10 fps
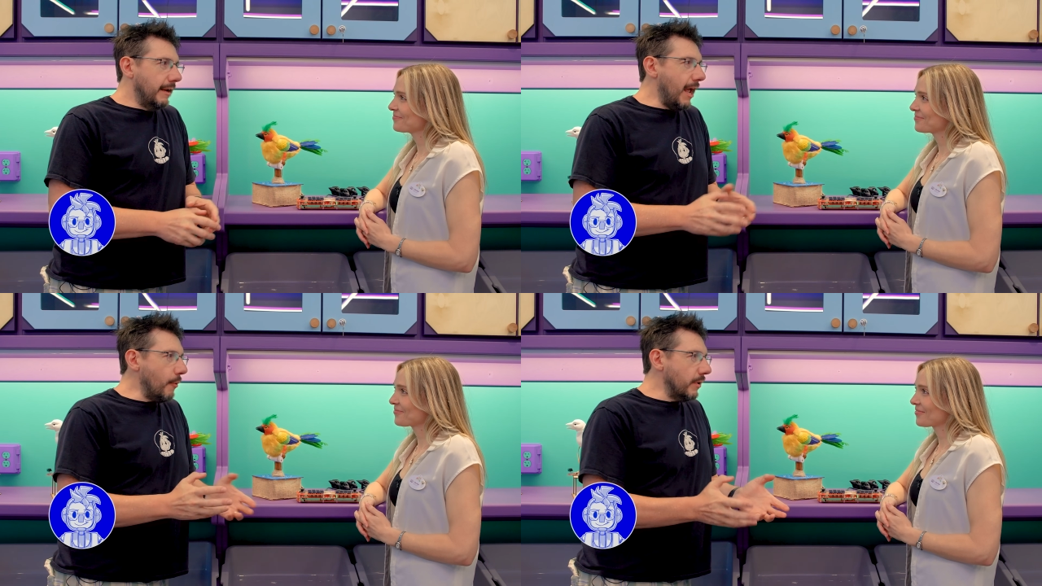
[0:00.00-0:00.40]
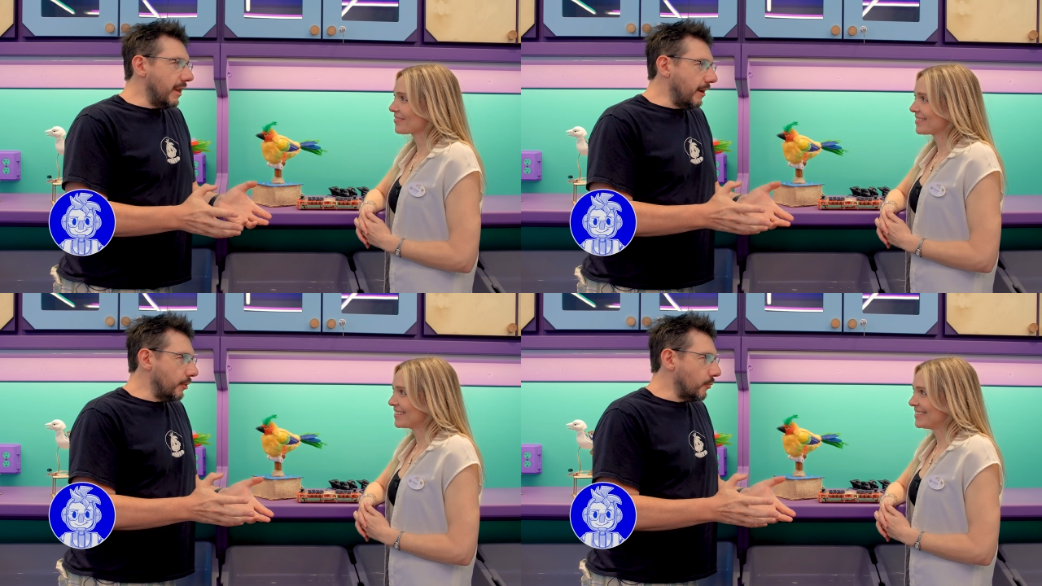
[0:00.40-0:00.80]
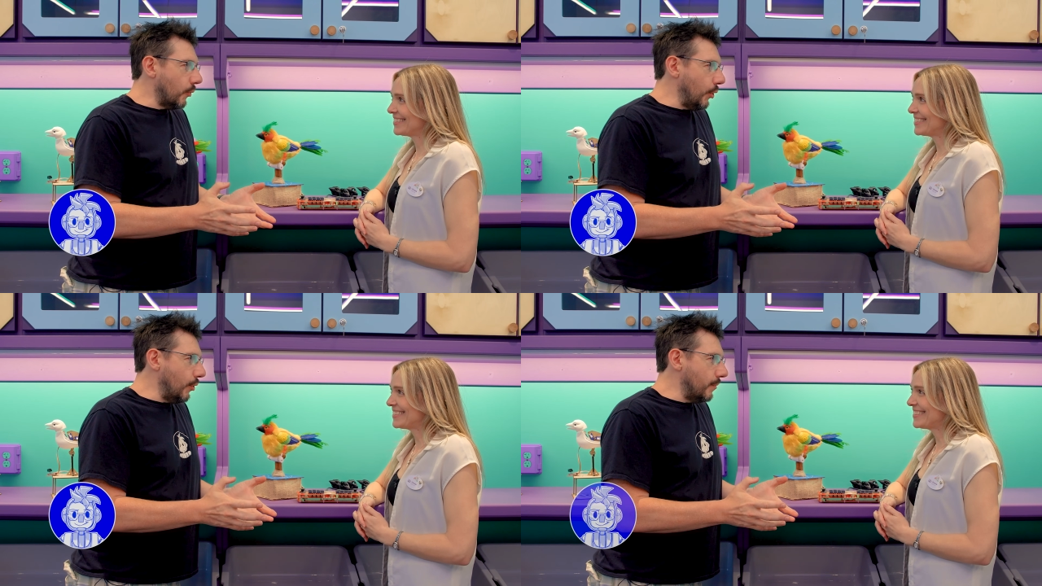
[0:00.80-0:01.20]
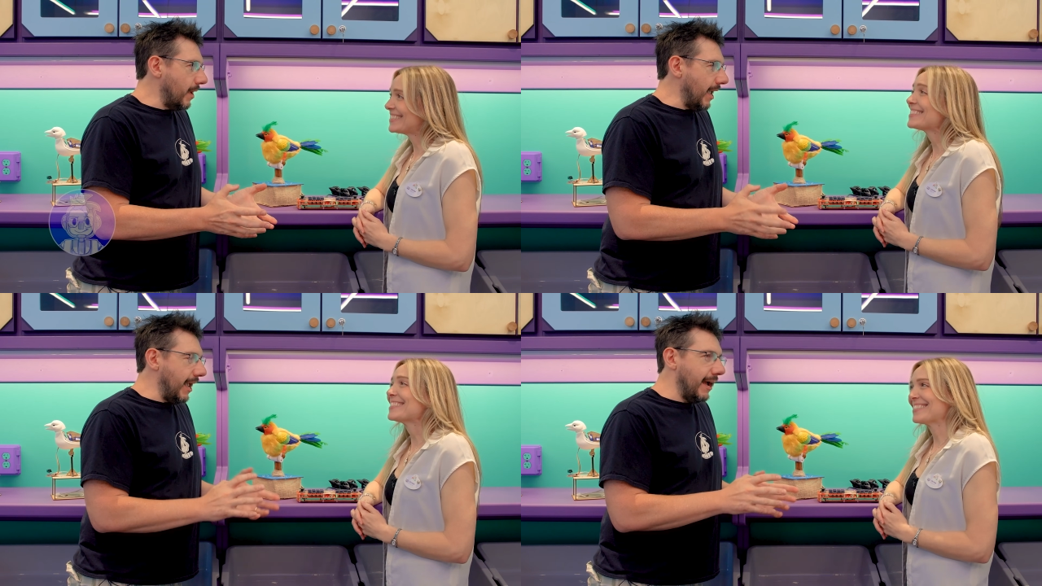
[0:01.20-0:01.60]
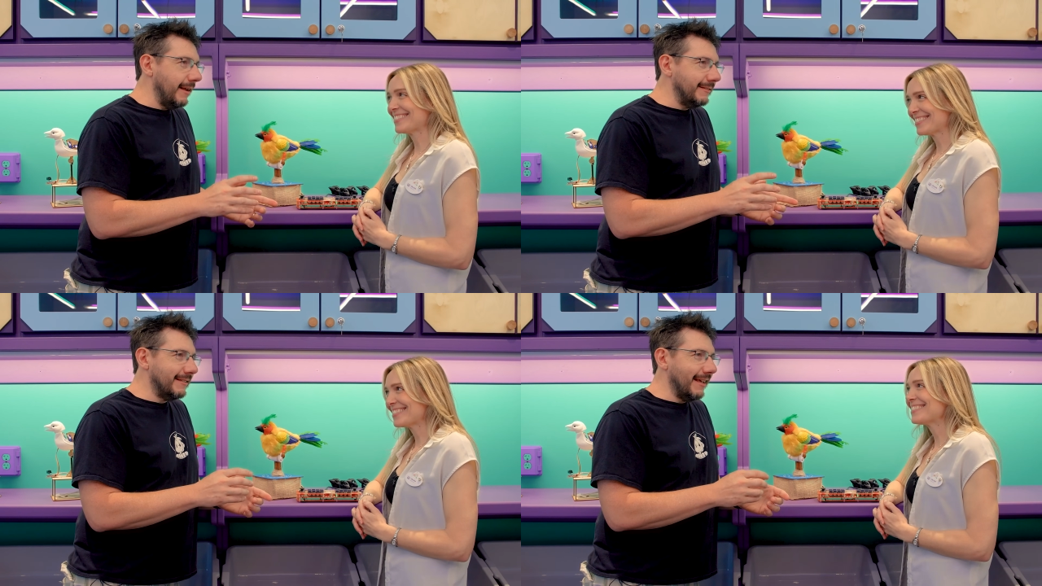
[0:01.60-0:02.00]
Speaker 1: Now we're in another room,
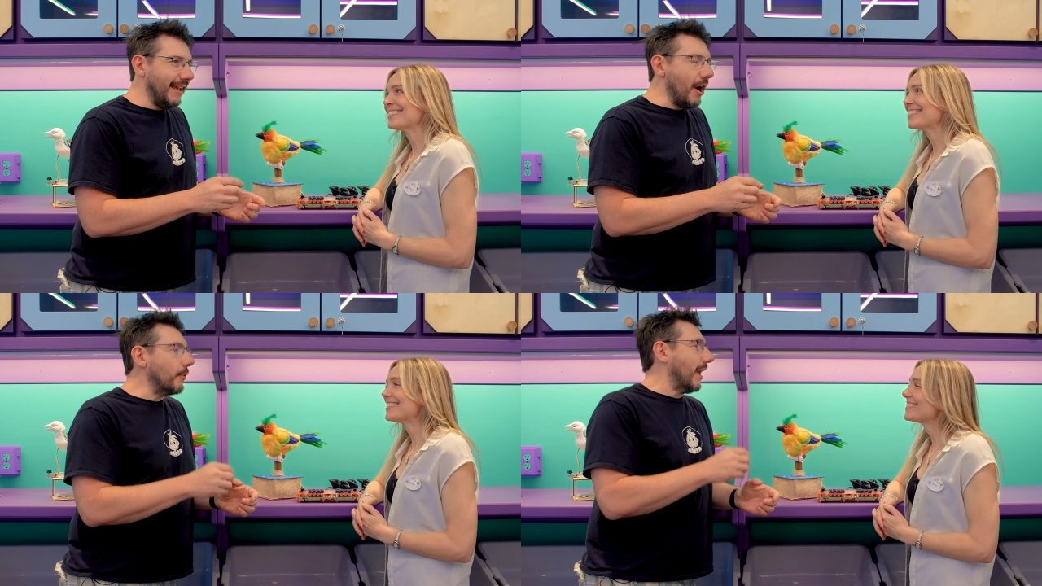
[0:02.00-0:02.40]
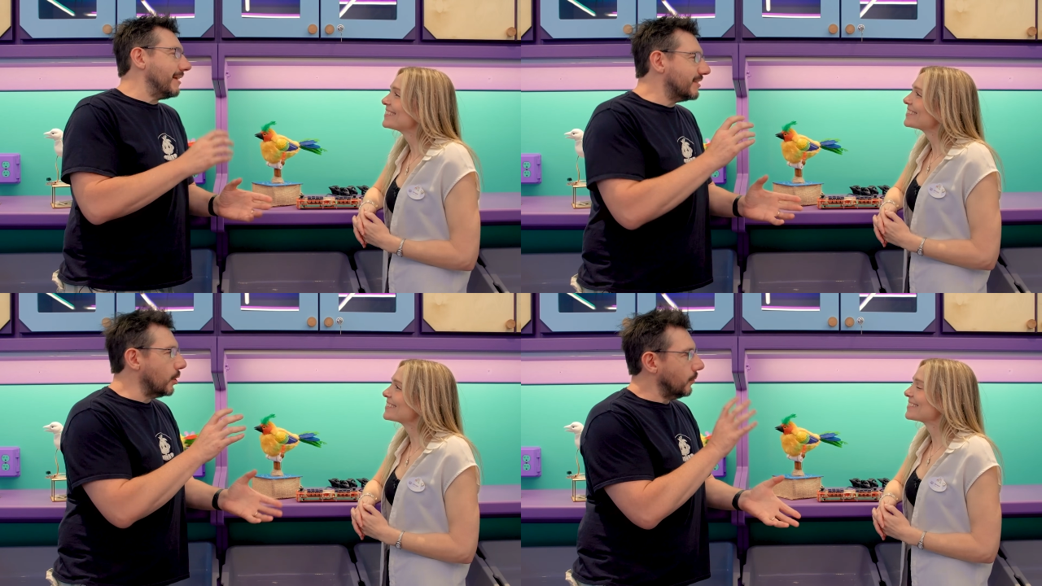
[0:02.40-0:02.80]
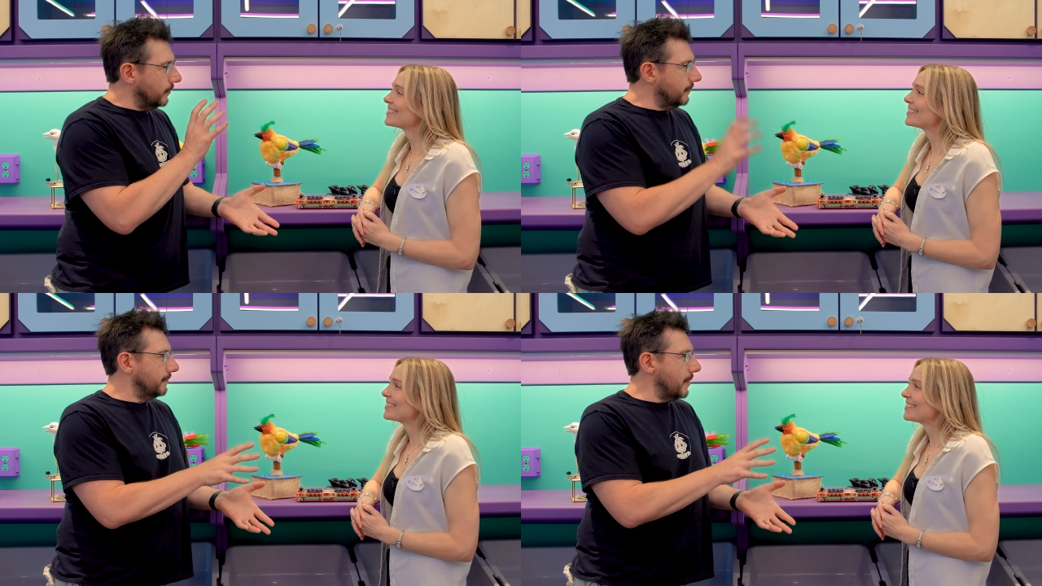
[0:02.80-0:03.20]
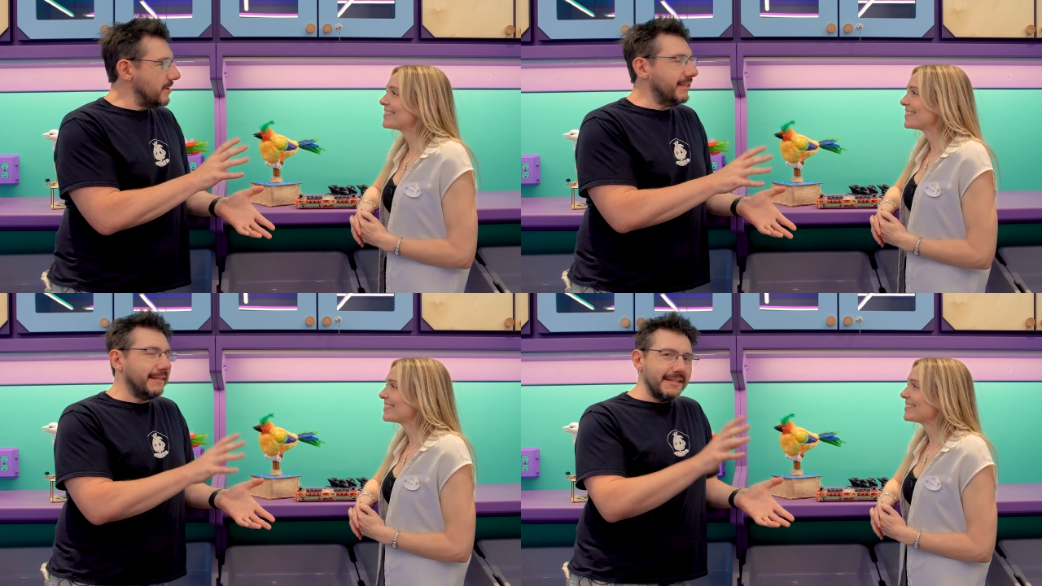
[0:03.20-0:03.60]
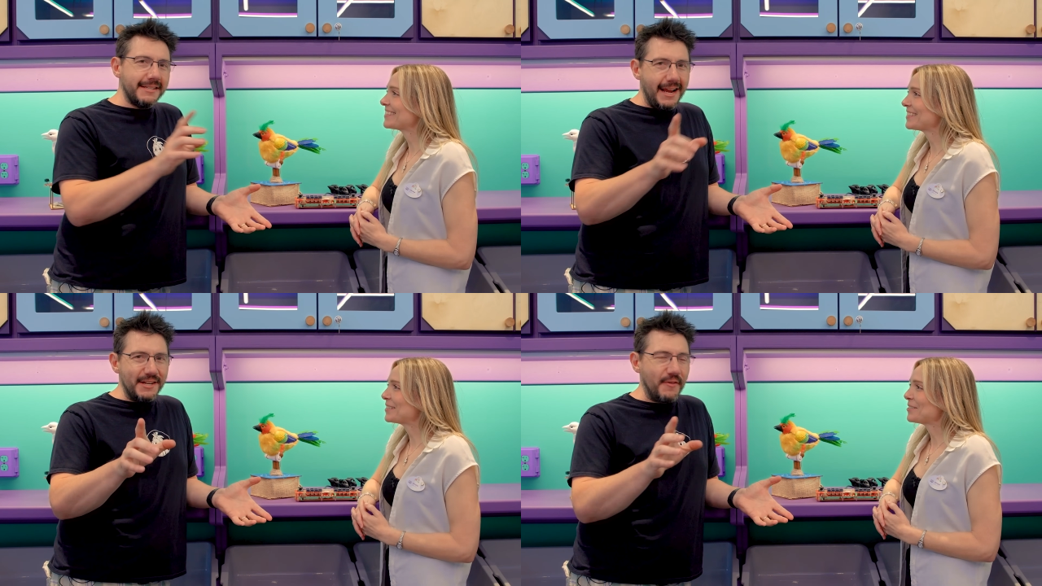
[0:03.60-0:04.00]
and okay, so let me set the
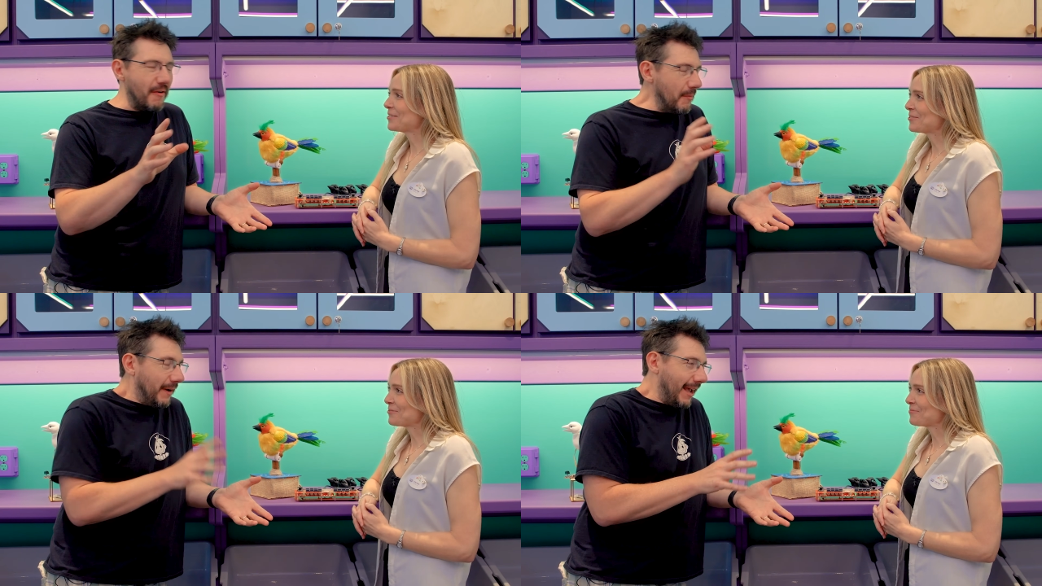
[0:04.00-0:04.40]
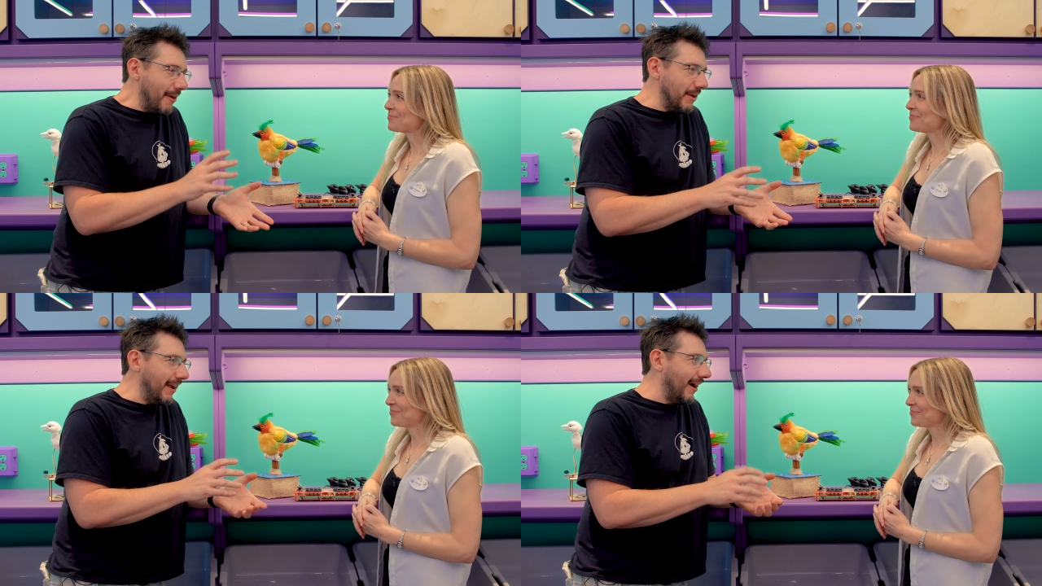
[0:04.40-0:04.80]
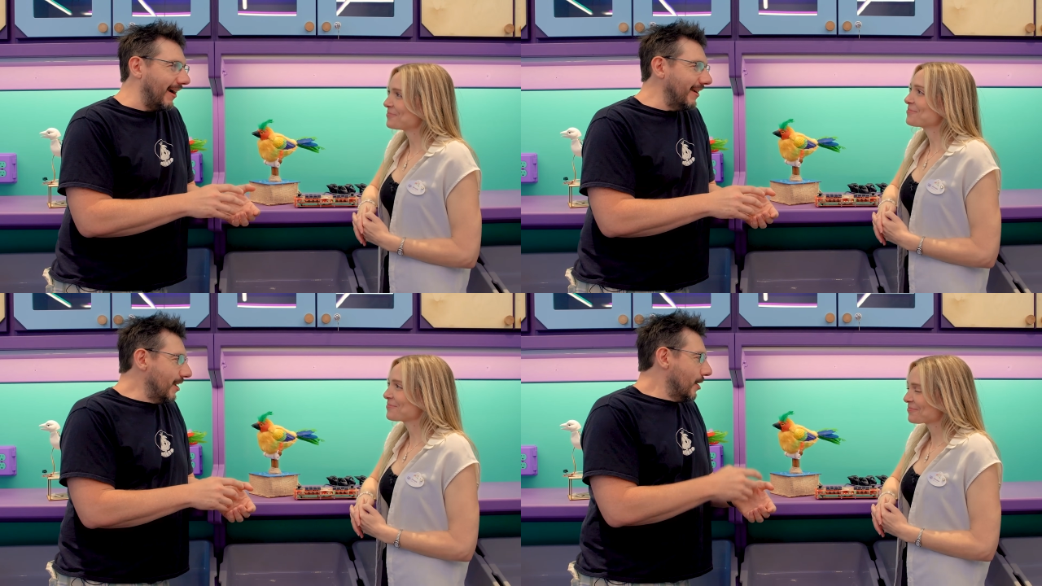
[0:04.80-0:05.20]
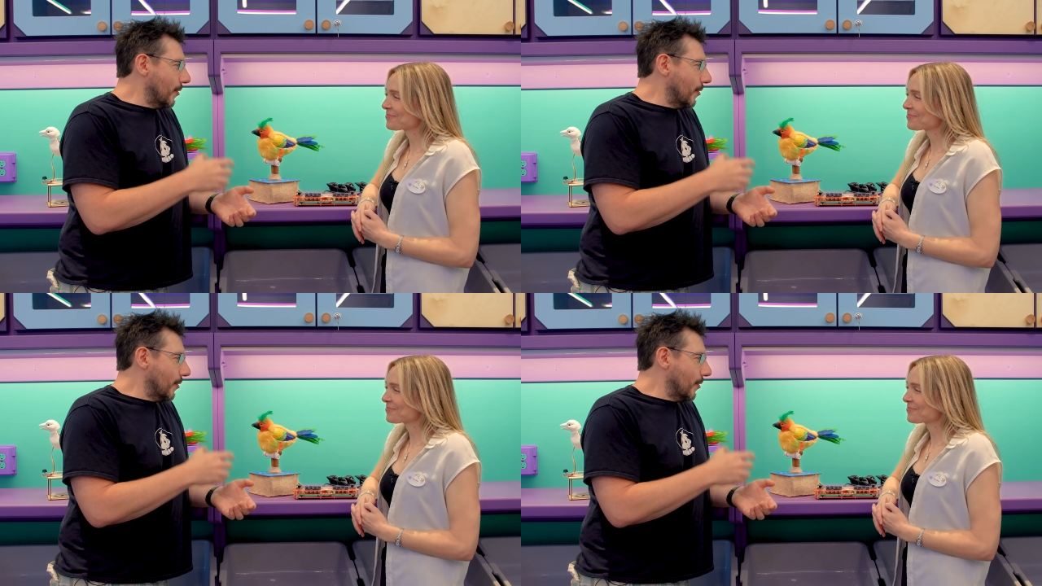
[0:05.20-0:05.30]
stage for everybody out here